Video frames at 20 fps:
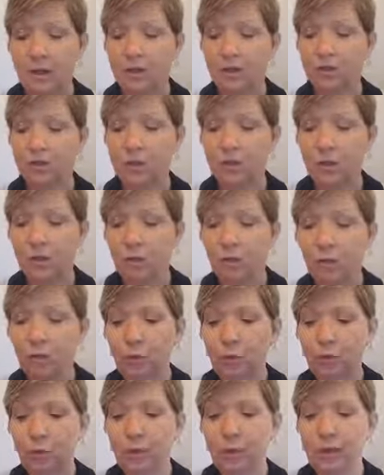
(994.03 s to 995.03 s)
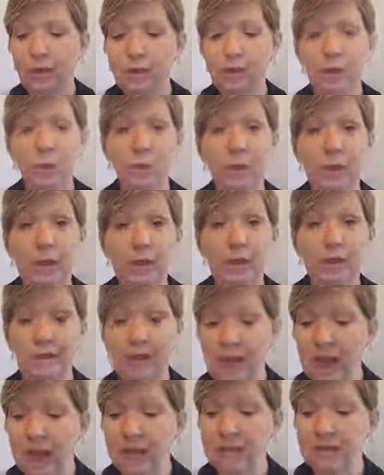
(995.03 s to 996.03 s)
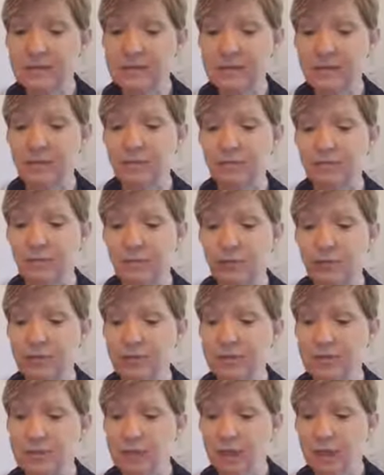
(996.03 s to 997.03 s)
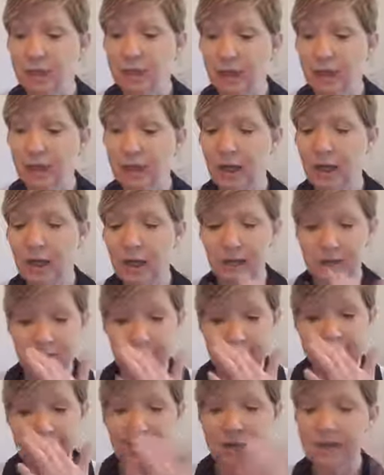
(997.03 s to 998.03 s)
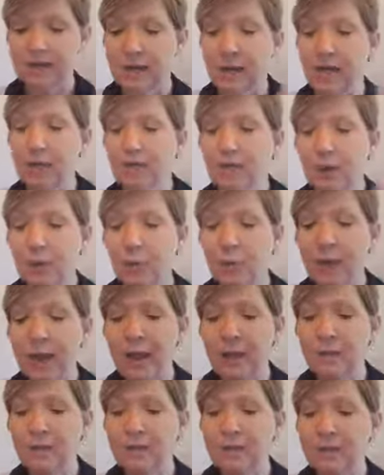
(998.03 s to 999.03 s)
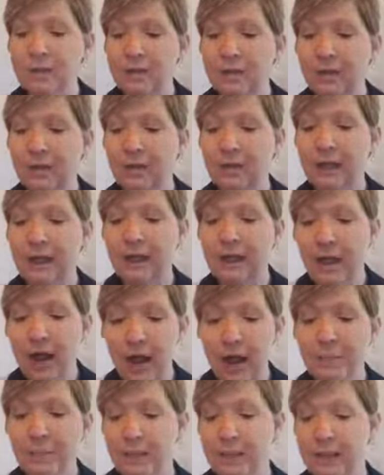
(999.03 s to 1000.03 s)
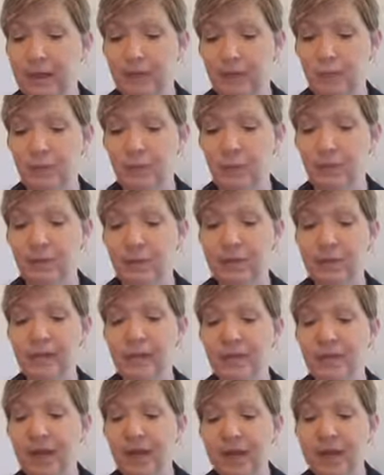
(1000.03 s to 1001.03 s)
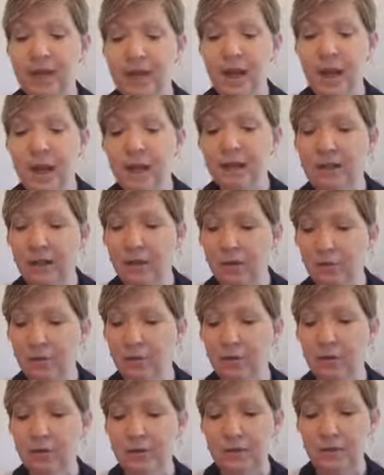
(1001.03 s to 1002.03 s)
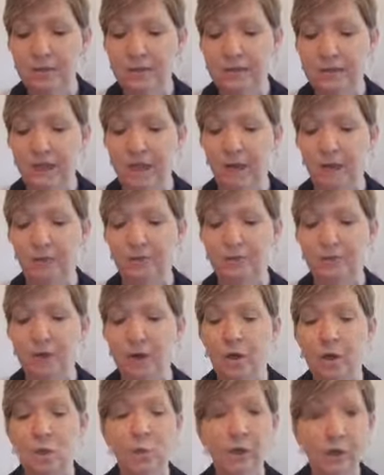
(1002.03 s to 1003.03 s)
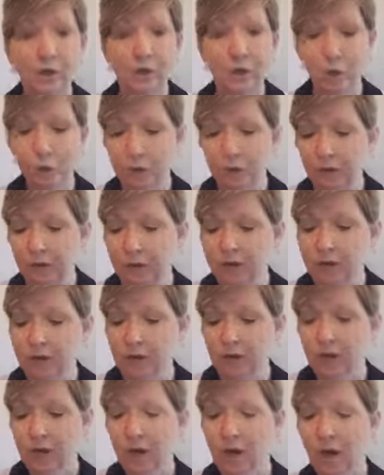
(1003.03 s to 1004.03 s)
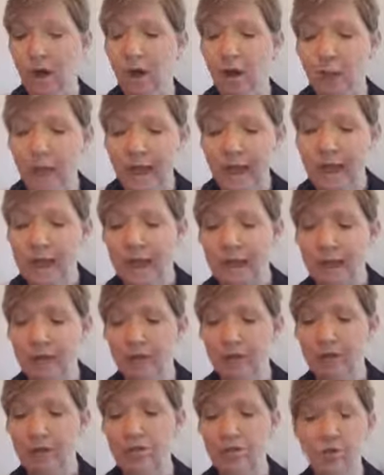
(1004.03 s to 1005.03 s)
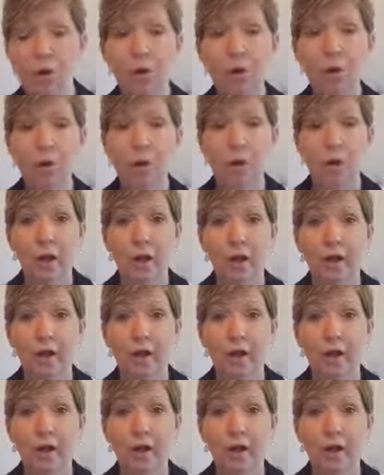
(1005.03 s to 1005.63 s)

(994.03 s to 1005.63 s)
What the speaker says: So, when it says in verse 6, their webs cannot become clothing and they cannot cover themselves with their works. Okay, so,